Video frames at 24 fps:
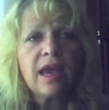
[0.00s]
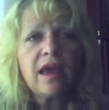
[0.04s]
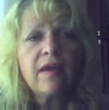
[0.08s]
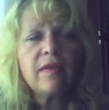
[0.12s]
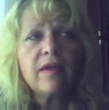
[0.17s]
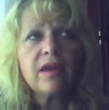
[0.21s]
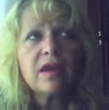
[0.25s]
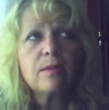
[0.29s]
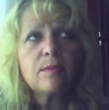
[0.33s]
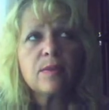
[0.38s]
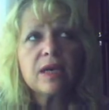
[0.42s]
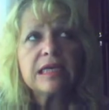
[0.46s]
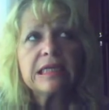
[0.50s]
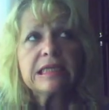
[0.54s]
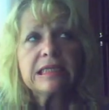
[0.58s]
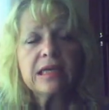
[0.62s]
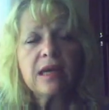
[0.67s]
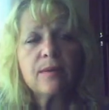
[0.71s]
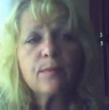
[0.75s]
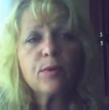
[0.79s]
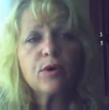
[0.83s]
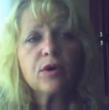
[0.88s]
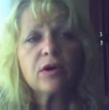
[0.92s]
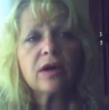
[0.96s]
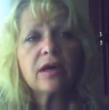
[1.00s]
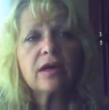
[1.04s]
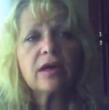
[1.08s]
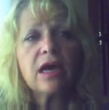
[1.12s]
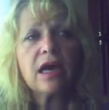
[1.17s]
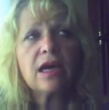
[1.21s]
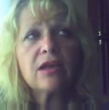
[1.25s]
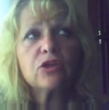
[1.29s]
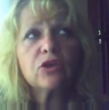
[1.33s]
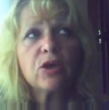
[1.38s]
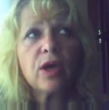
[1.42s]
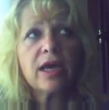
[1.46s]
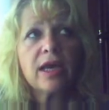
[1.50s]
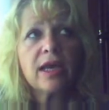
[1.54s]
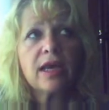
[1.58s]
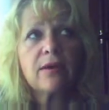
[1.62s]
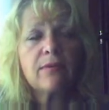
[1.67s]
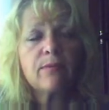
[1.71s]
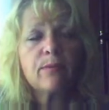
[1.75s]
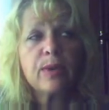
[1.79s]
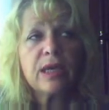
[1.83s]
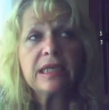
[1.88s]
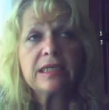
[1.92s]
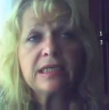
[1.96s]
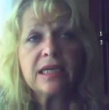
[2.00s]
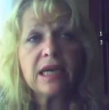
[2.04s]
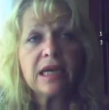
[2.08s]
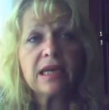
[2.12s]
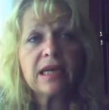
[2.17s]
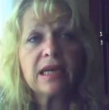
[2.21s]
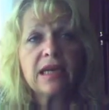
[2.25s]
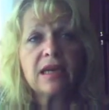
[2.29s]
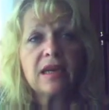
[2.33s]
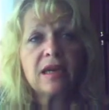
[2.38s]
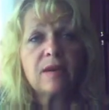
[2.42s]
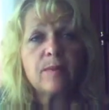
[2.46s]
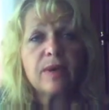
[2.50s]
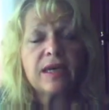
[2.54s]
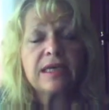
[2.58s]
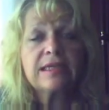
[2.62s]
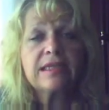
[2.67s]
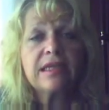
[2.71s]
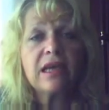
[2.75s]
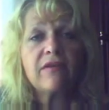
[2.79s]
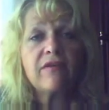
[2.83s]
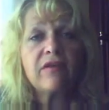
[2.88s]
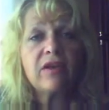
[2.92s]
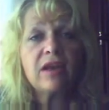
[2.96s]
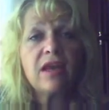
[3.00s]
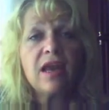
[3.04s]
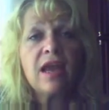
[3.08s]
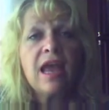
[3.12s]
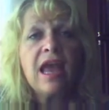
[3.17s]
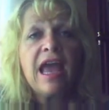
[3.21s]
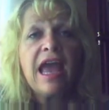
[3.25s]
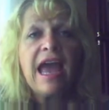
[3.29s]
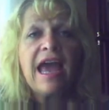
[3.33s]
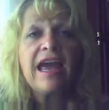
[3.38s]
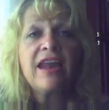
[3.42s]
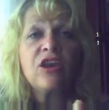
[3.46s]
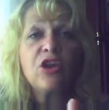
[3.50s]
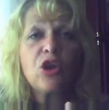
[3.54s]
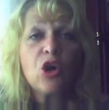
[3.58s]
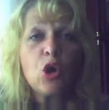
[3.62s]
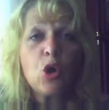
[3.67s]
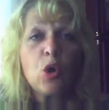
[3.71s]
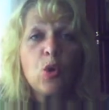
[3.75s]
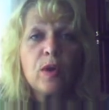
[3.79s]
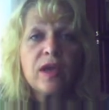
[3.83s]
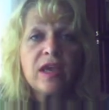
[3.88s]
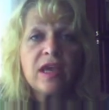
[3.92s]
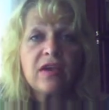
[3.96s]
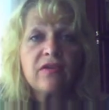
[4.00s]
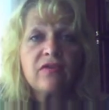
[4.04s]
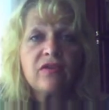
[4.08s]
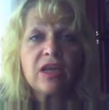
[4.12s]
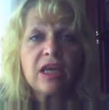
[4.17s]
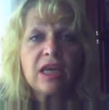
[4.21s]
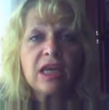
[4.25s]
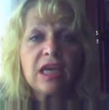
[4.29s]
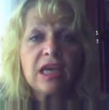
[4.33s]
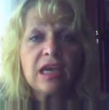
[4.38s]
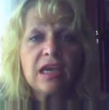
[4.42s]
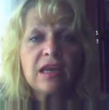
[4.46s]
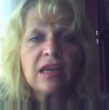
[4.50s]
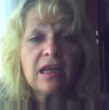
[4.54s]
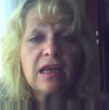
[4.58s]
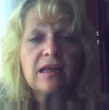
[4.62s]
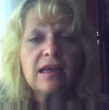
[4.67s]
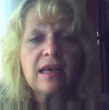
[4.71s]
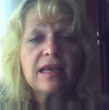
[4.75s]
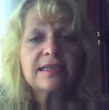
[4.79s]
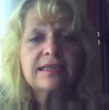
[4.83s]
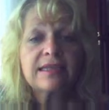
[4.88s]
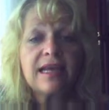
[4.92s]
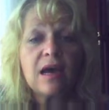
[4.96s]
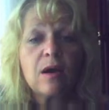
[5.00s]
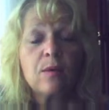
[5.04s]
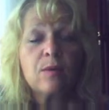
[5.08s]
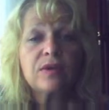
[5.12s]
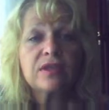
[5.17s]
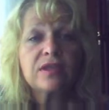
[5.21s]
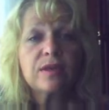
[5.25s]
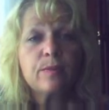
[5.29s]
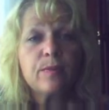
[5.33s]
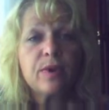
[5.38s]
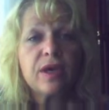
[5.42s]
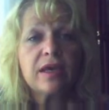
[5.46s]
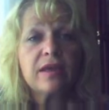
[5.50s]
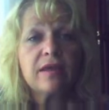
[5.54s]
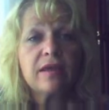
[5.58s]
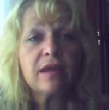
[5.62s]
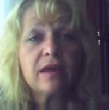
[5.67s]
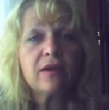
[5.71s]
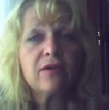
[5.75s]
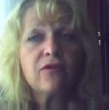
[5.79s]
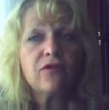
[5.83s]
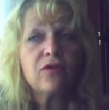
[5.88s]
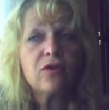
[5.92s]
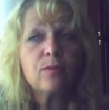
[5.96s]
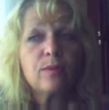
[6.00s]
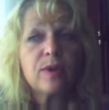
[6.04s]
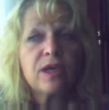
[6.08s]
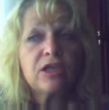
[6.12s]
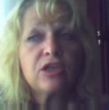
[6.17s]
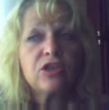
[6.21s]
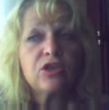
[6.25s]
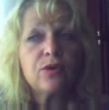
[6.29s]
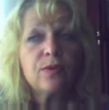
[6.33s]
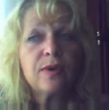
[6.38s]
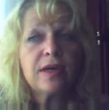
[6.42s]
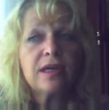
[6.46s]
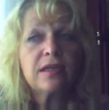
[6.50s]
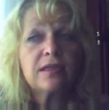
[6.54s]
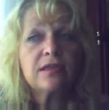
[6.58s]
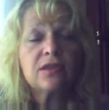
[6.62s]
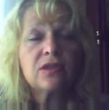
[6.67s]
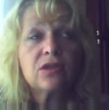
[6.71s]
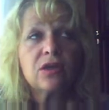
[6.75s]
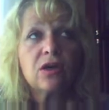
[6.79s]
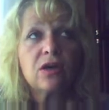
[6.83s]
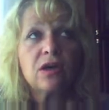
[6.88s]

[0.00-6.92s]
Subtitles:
And then my supper, I try to be done eating by 7, and no evening eating, because that was a big thing for me too. I'd